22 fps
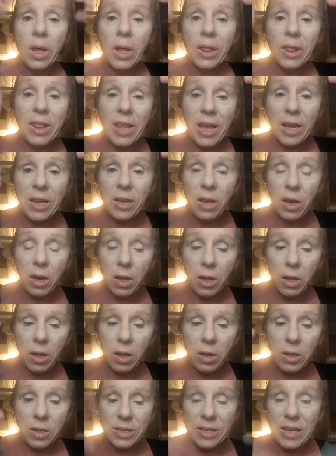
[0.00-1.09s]
then
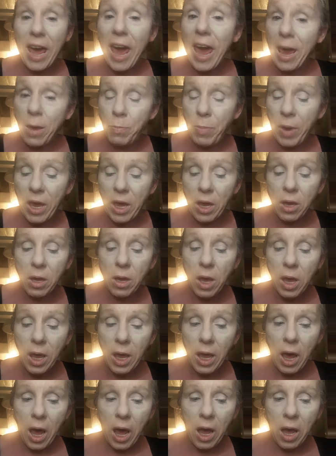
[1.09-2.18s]
taping,
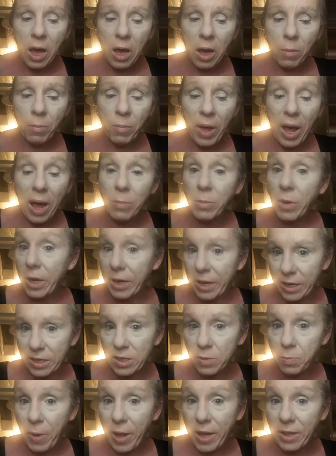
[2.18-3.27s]
I'm going to
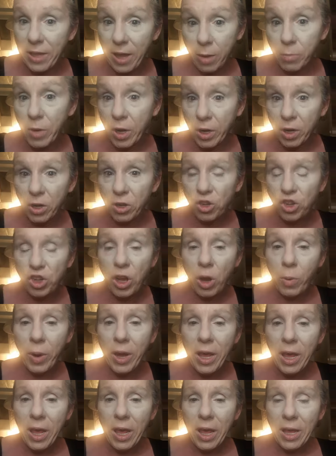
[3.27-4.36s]
explain that. I'm not going to show
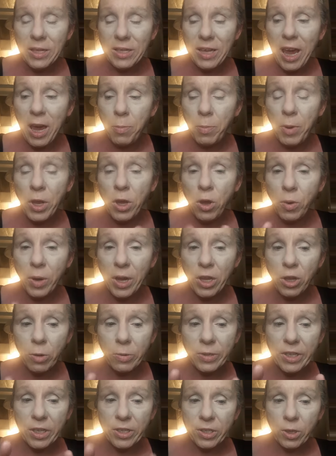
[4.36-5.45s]
it. Taping, you can
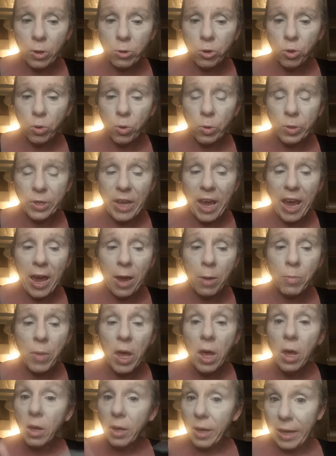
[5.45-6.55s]
use a surgical tape.
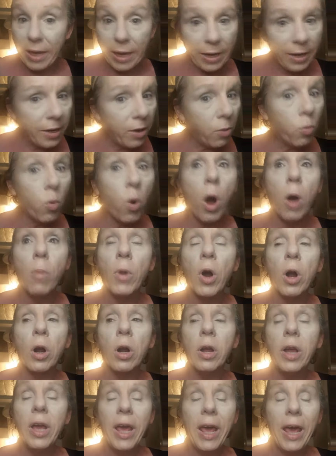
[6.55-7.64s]
Get it at
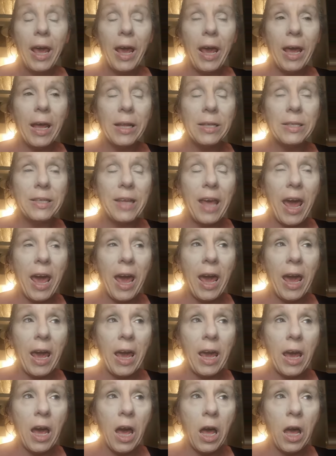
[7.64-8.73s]
Walmart. It's
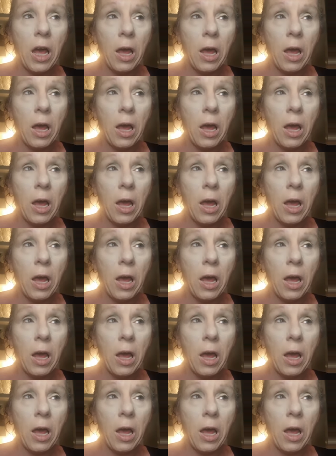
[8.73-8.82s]
a